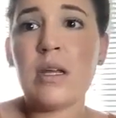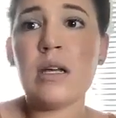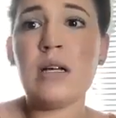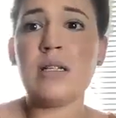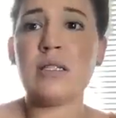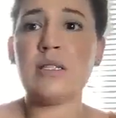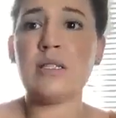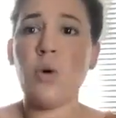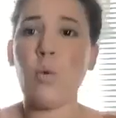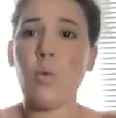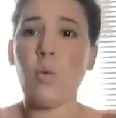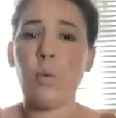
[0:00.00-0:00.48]

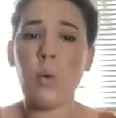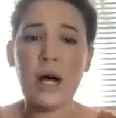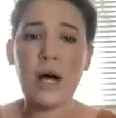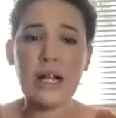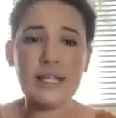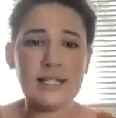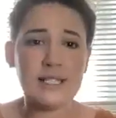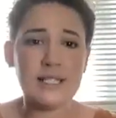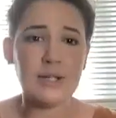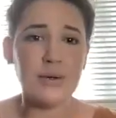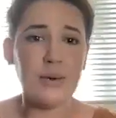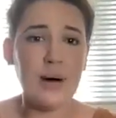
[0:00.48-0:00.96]
So
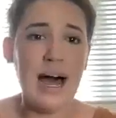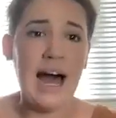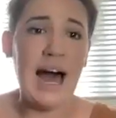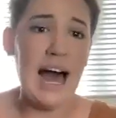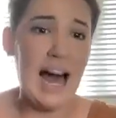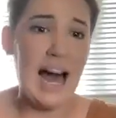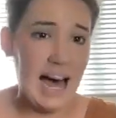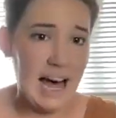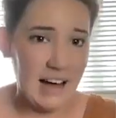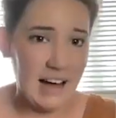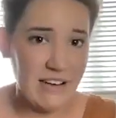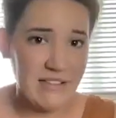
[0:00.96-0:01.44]
once you
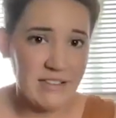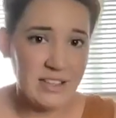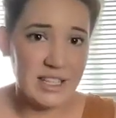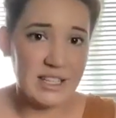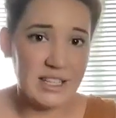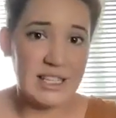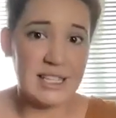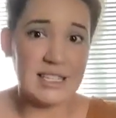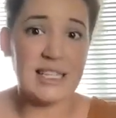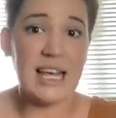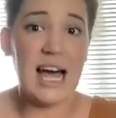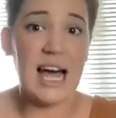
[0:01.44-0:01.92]
have
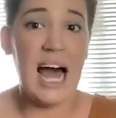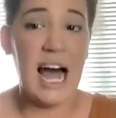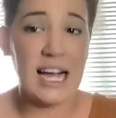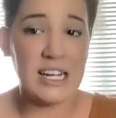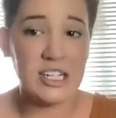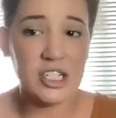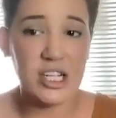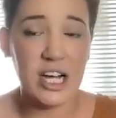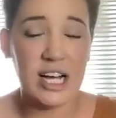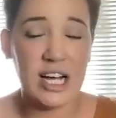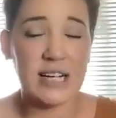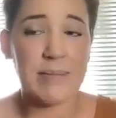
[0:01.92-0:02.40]
these
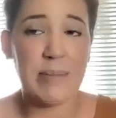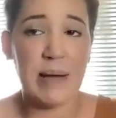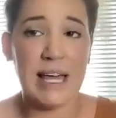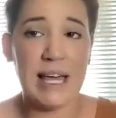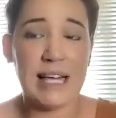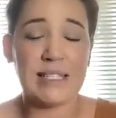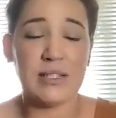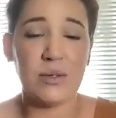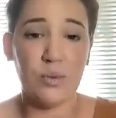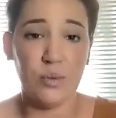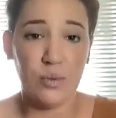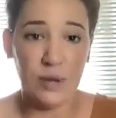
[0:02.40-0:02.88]
hashtag
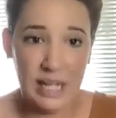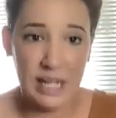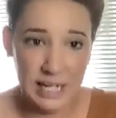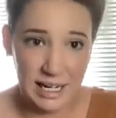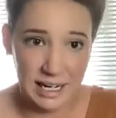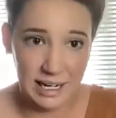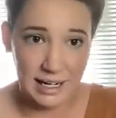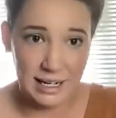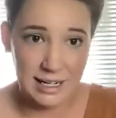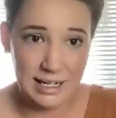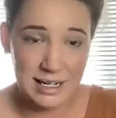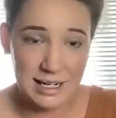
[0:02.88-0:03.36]
banks
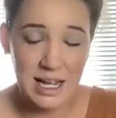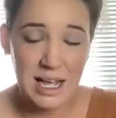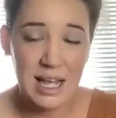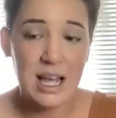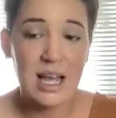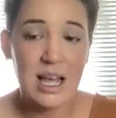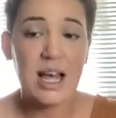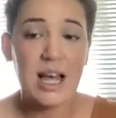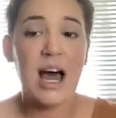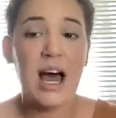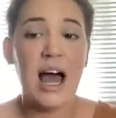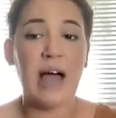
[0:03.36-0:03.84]
written,
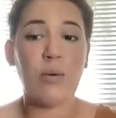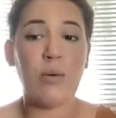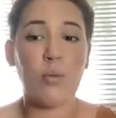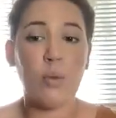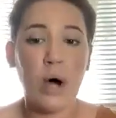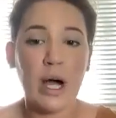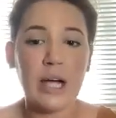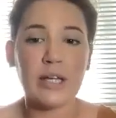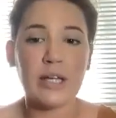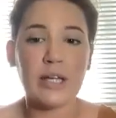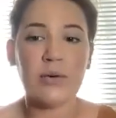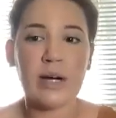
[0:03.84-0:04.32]
I
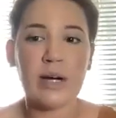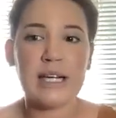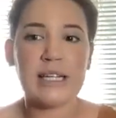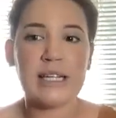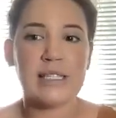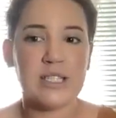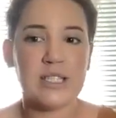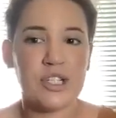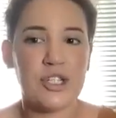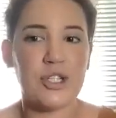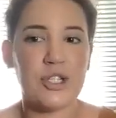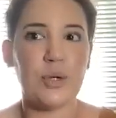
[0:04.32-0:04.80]
want you
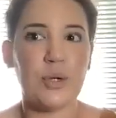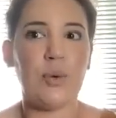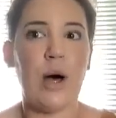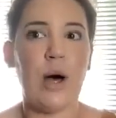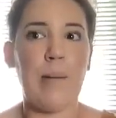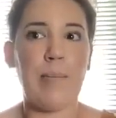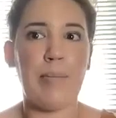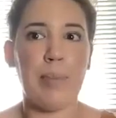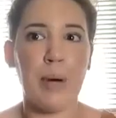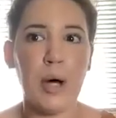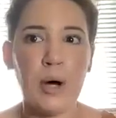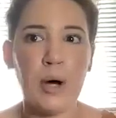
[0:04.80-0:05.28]
guys to do
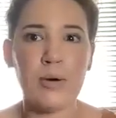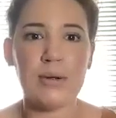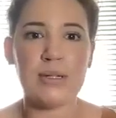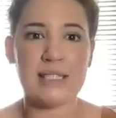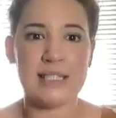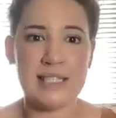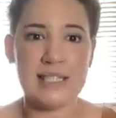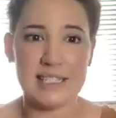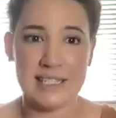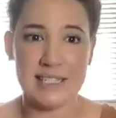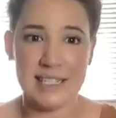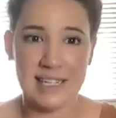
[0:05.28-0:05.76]
a
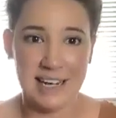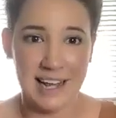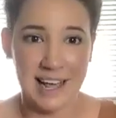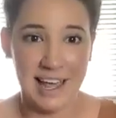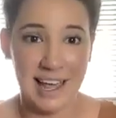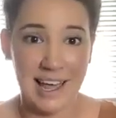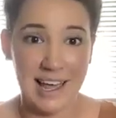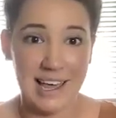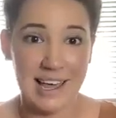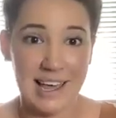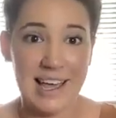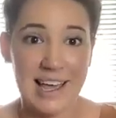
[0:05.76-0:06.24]
post
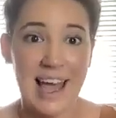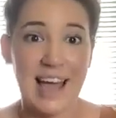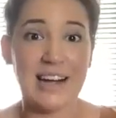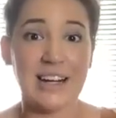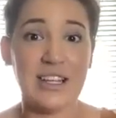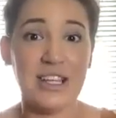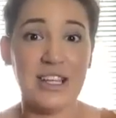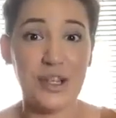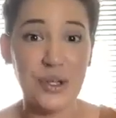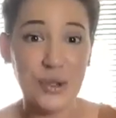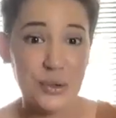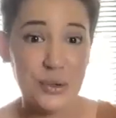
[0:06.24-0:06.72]
today
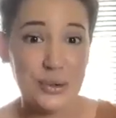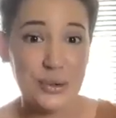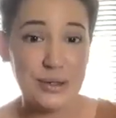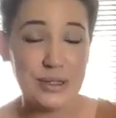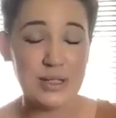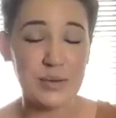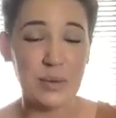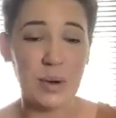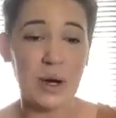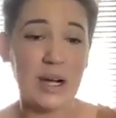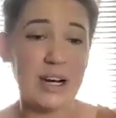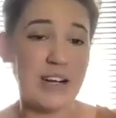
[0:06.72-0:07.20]
and
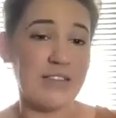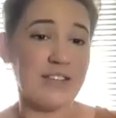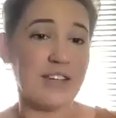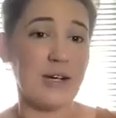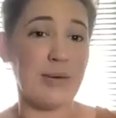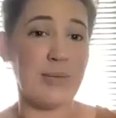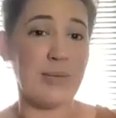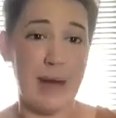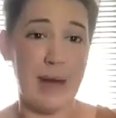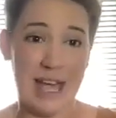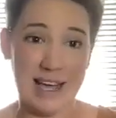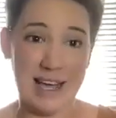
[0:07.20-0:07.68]
use one of
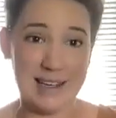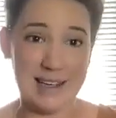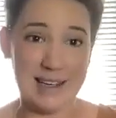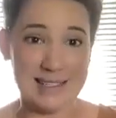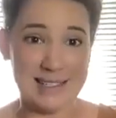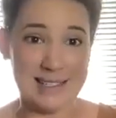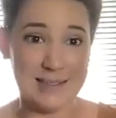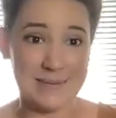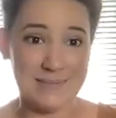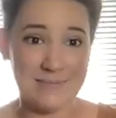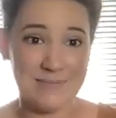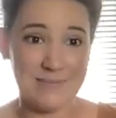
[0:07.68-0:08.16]
your
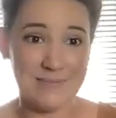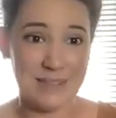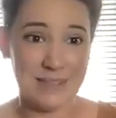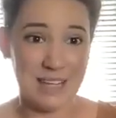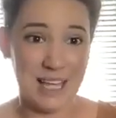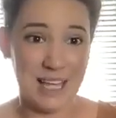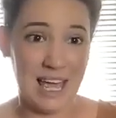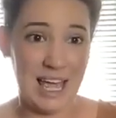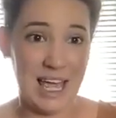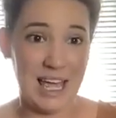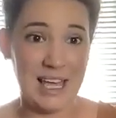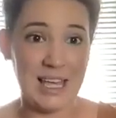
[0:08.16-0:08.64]
banks.
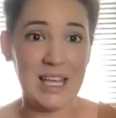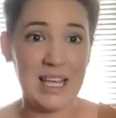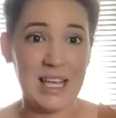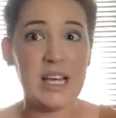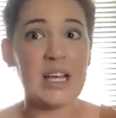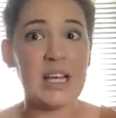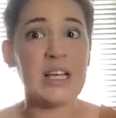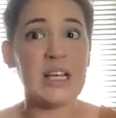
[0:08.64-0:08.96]
Okay.